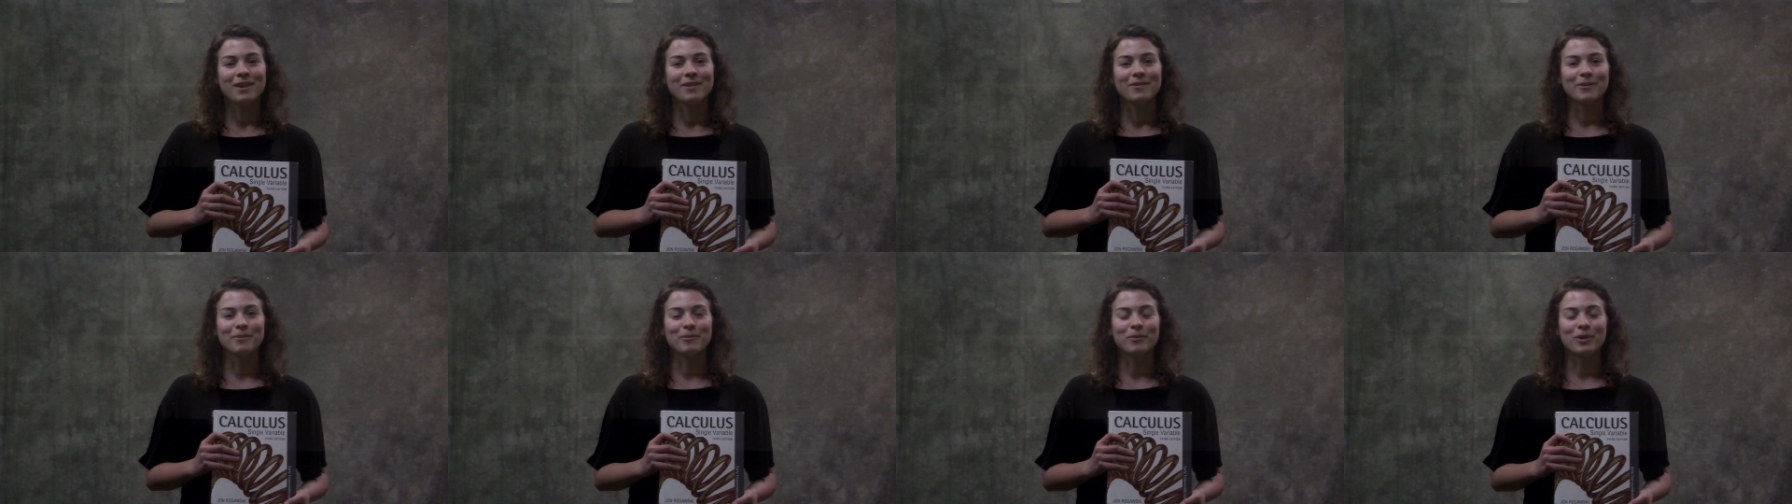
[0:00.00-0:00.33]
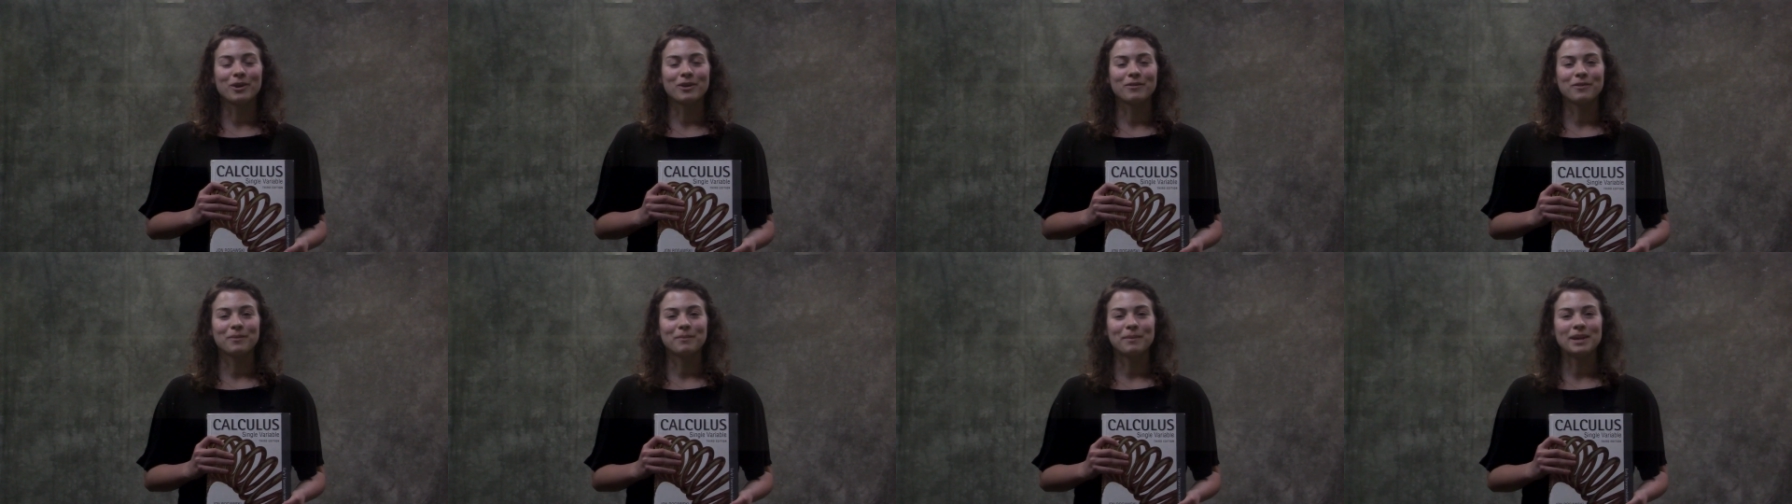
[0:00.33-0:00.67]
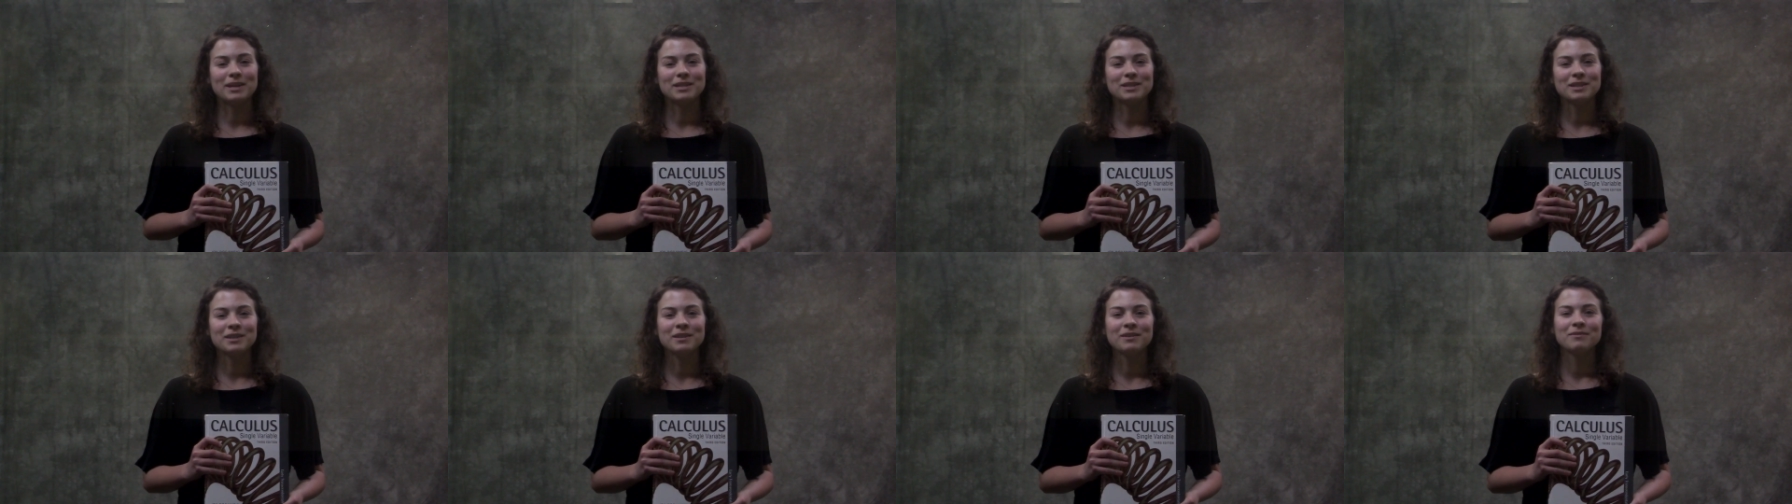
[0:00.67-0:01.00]
For more
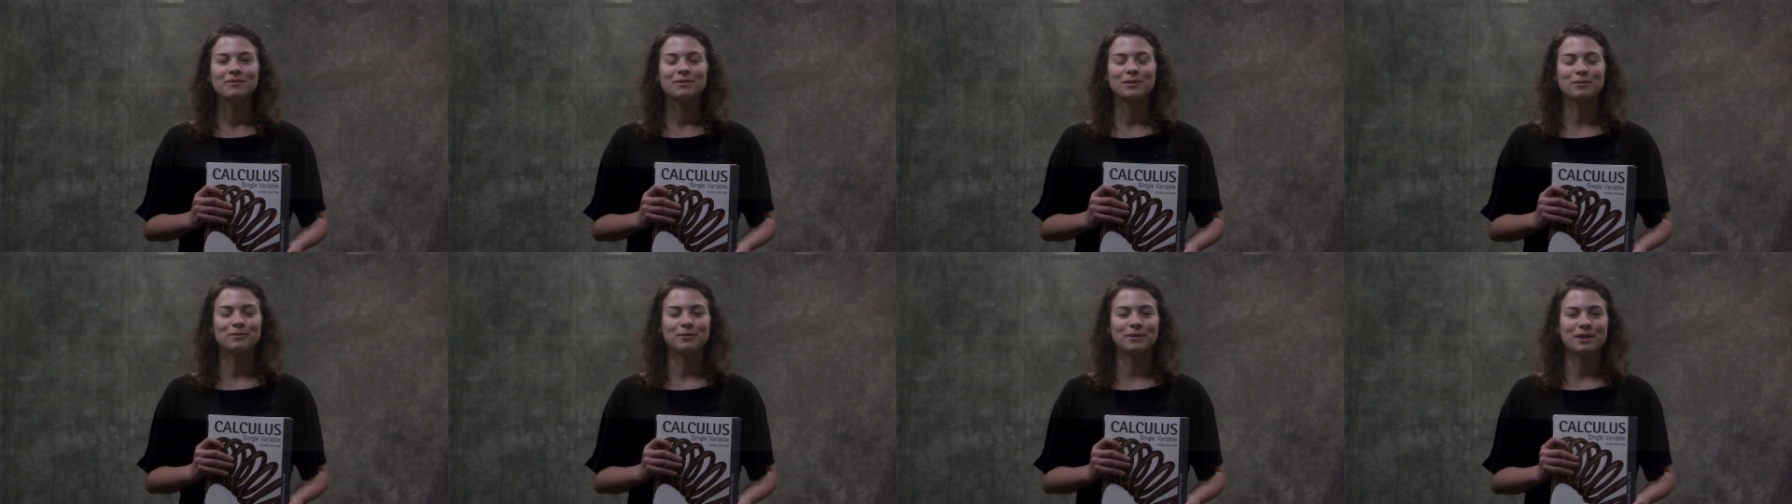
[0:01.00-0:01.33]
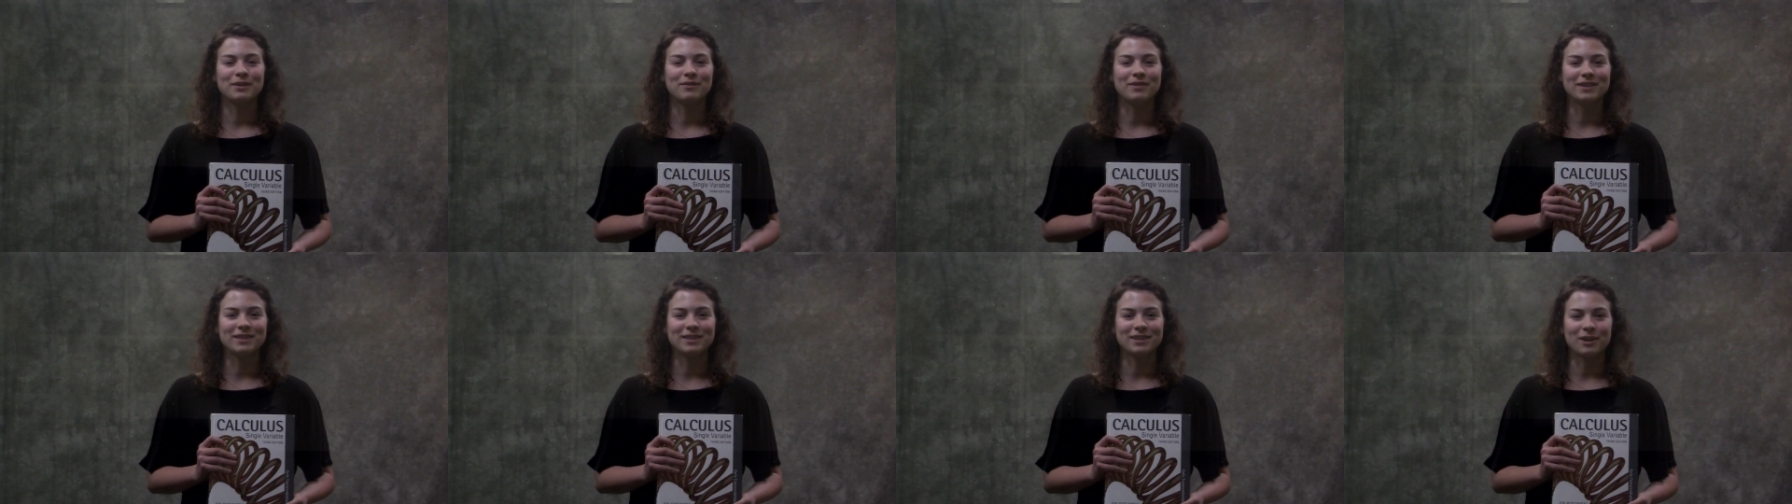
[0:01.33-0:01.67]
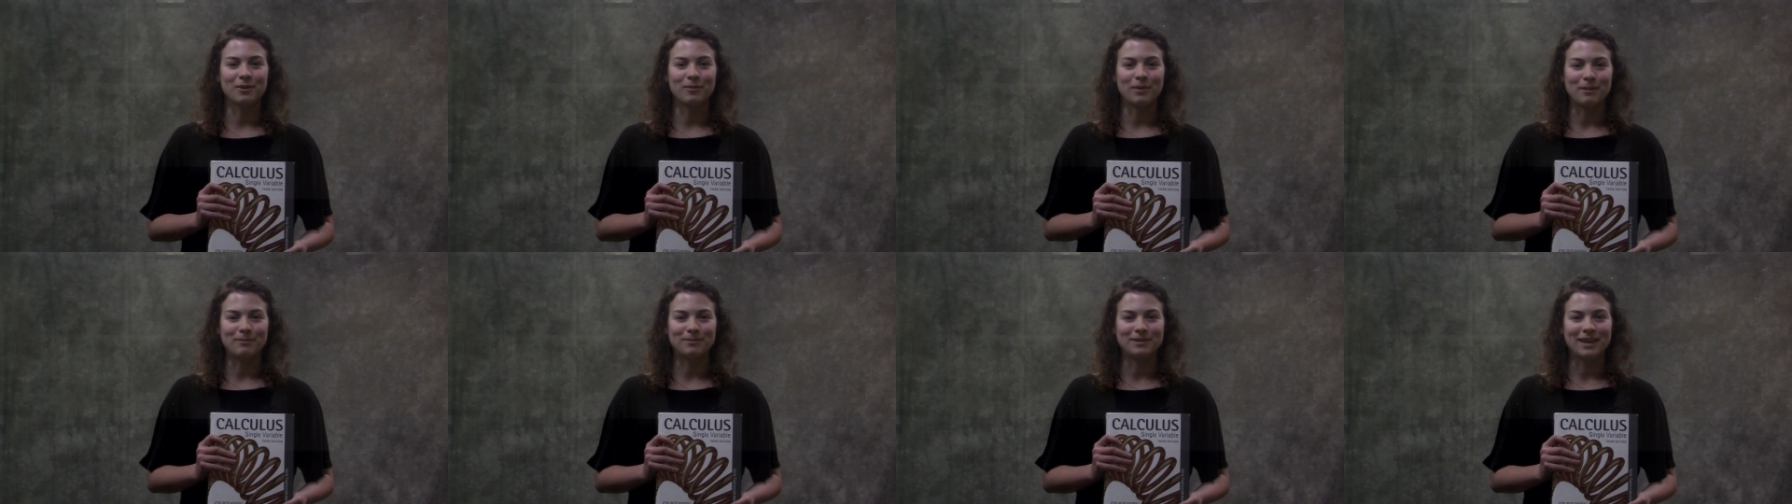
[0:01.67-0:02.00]
information, feel free to visit
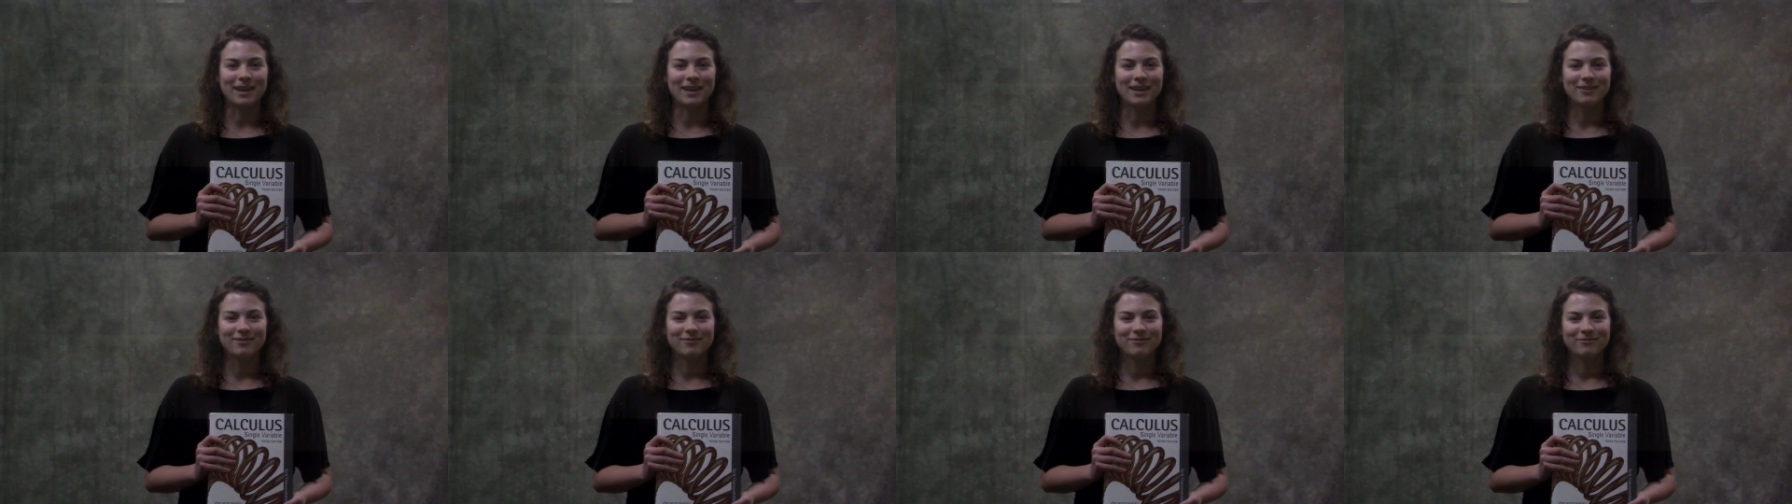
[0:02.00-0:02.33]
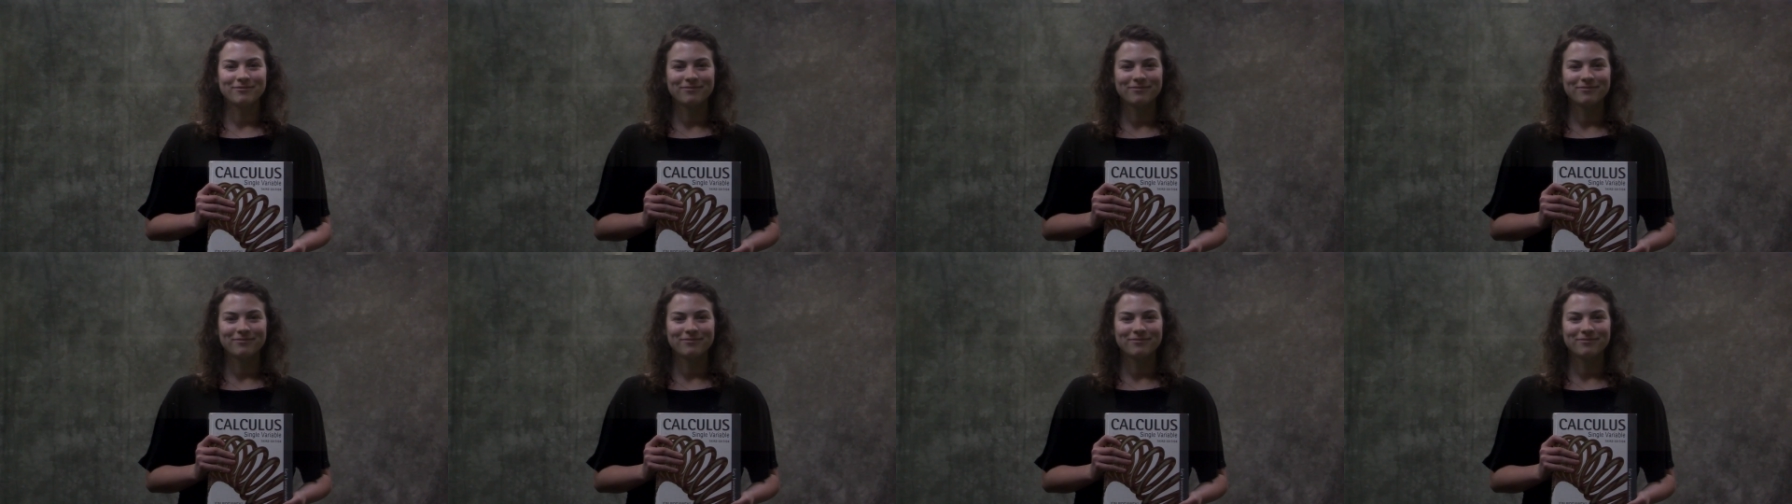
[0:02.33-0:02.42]
our website.